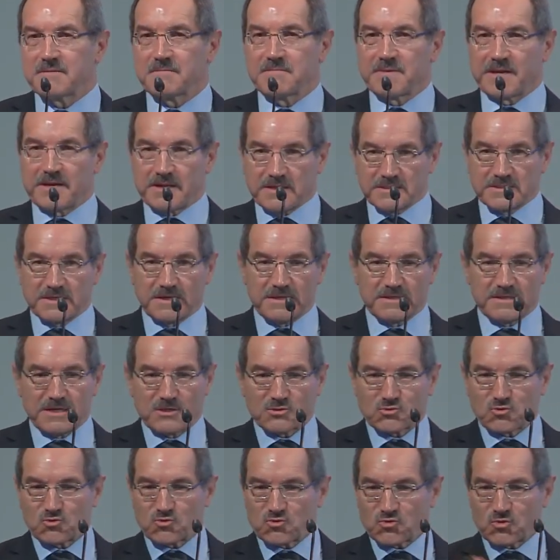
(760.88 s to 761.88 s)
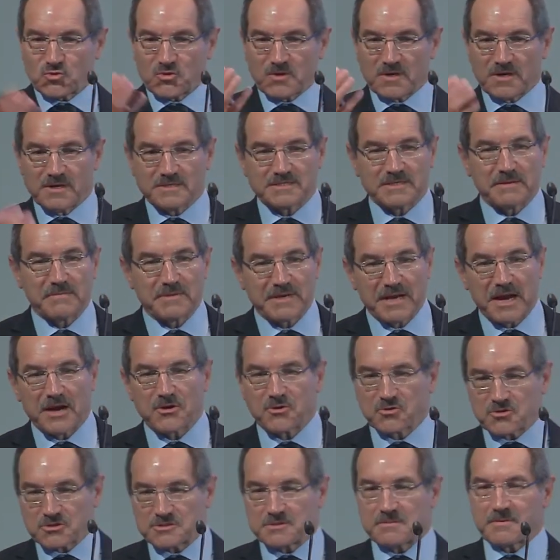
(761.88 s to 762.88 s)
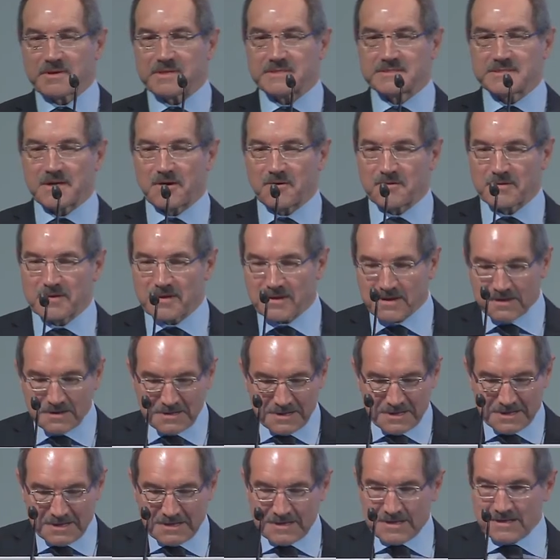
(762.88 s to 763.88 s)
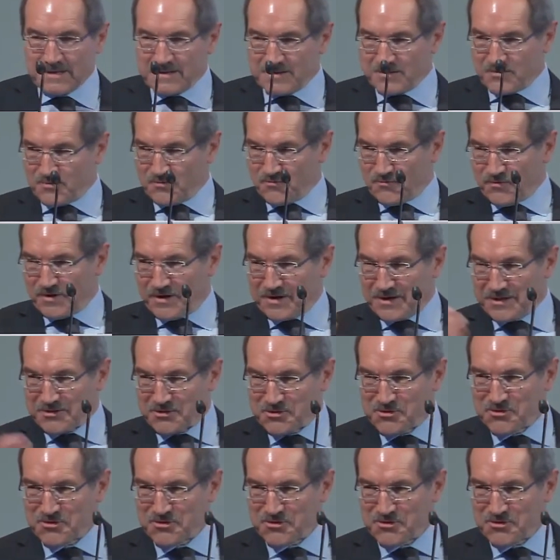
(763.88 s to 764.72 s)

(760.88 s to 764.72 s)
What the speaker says: we insist on this innovation. And